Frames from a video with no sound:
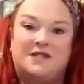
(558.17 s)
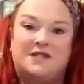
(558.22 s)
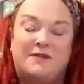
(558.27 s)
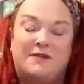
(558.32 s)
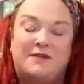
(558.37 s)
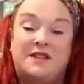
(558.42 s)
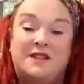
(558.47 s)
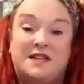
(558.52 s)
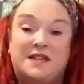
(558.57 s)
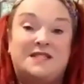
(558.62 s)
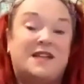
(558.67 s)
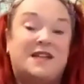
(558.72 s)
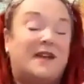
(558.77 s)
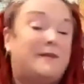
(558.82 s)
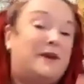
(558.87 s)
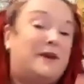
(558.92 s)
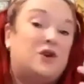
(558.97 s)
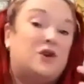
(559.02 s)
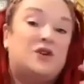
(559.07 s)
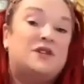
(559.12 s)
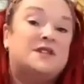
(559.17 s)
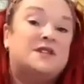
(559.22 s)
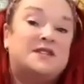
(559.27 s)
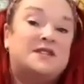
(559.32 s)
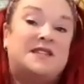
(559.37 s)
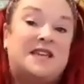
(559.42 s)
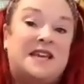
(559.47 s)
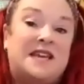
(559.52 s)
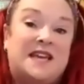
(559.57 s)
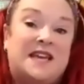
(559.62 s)
And this time he couldn't
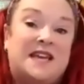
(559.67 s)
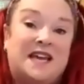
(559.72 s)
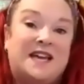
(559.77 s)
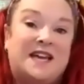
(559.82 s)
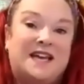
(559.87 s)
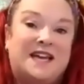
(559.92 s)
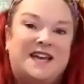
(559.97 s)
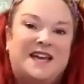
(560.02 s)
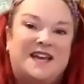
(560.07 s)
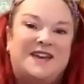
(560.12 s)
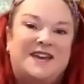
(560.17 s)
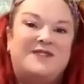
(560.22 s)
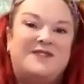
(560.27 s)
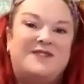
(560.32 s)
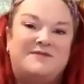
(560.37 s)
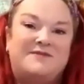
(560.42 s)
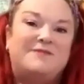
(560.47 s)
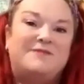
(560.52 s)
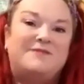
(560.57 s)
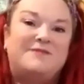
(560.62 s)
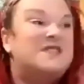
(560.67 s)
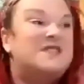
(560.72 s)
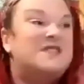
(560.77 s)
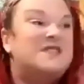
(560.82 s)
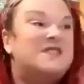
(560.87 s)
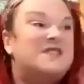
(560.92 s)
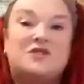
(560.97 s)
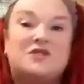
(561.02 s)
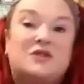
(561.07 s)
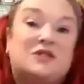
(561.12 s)
see because it
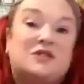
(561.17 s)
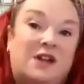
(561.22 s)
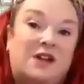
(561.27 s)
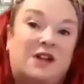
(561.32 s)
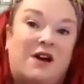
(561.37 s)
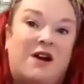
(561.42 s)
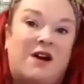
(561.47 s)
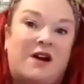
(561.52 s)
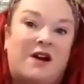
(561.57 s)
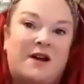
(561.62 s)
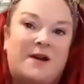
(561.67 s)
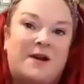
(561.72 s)
was so dark.